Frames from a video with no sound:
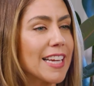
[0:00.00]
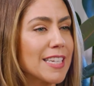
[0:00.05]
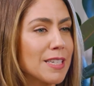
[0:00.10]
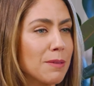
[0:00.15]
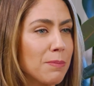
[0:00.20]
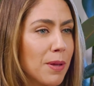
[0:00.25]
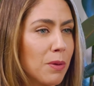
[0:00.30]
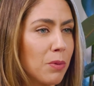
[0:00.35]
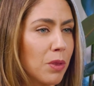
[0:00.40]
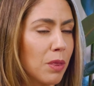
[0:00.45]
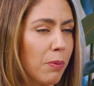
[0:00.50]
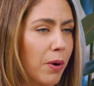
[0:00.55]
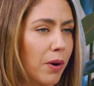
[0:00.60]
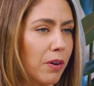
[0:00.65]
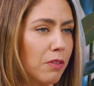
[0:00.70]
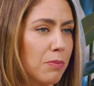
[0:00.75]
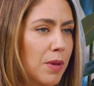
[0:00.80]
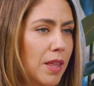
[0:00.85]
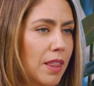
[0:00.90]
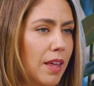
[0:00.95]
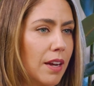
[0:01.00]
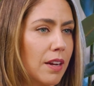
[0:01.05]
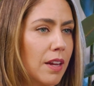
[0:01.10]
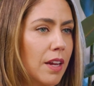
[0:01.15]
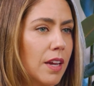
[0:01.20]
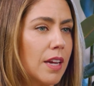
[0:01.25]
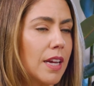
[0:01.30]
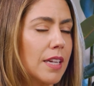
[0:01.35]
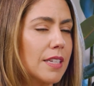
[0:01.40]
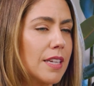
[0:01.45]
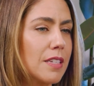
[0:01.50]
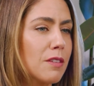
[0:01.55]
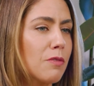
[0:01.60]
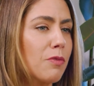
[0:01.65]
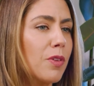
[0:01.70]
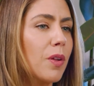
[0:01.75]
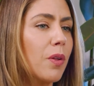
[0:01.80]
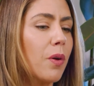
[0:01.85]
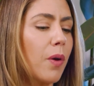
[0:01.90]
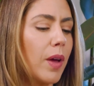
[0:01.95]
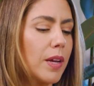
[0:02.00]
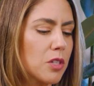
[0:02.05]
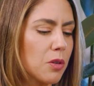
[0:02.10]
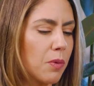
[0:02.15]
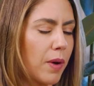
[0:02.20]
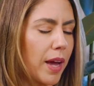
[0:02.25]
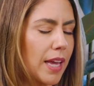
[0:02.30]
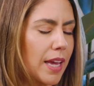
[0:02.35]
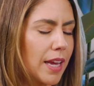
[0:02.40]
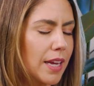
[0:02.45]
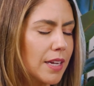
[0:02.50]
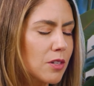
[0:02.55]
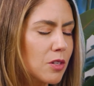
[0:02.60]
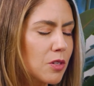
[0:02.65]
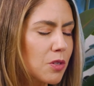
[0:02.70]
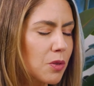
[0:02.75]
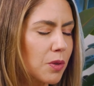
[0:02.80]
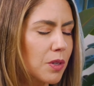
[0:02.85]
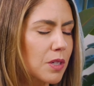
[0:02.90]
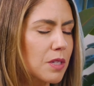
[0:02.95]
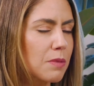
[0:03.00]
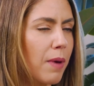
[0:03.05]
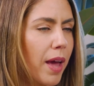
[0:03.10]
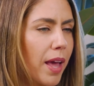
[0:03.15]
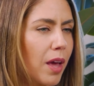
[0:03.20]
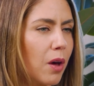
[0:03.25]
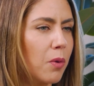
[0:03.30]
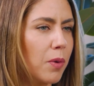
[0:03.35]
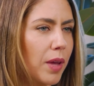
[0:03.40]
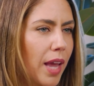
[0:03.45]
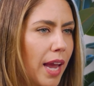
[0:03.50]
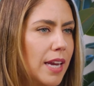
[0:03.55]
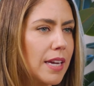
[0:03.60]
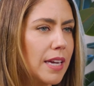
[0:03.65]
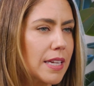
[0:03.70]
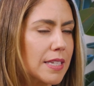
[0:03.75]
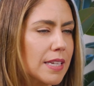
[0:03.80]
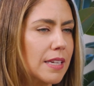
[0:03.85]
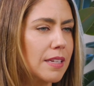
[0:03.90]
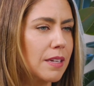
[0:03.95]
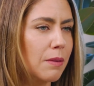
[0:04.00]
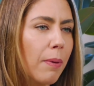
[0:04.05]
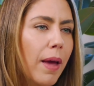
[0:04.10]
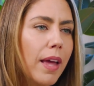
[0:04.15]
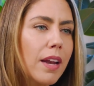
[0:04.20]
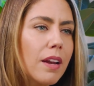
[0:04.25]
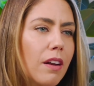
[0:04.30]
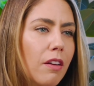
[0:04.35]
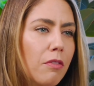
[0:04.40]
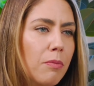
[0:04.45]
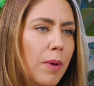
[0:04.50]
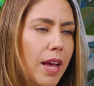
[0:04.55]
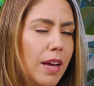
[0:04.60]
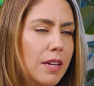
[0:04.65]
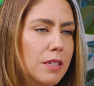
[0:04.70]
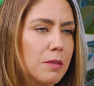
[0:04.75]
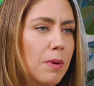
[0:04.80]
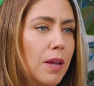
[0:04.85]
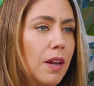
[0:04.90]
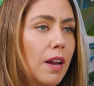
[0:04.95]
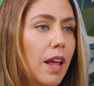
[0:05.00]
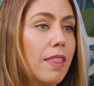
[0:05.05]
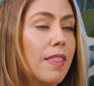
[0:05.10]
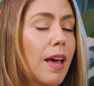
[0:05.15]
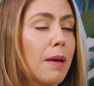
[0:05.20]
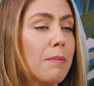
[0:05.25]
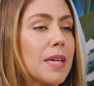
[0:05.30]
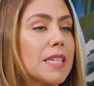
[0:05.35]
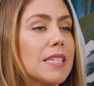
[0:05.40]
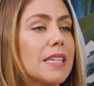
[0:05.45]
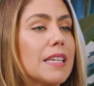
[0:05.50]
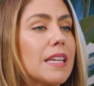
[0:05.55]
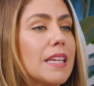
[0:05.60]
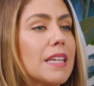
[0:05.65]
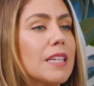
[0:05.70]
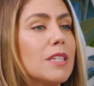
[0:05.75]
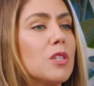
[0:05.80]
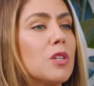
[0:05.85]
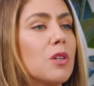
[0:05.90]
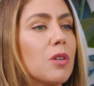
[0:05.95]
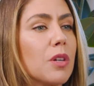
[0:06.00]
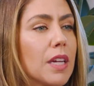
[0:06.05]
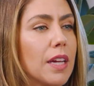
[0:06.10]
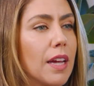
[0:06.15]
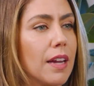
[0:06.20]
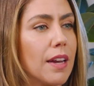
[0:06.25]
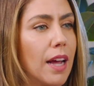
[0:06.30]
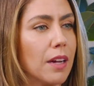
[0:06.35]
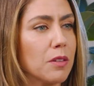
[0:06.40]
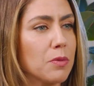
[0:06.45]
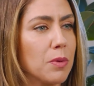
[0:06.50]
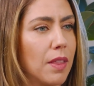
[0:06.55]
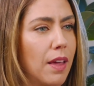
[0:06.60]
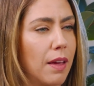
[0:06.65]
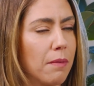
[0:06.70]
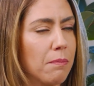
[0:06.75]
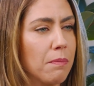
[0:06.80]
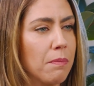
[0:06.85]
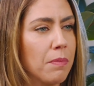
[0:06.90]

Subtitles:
get to be with the part of me that doesn't feel okay, so I insource my okayness independent of my husband, and that makes it easier to connect with him.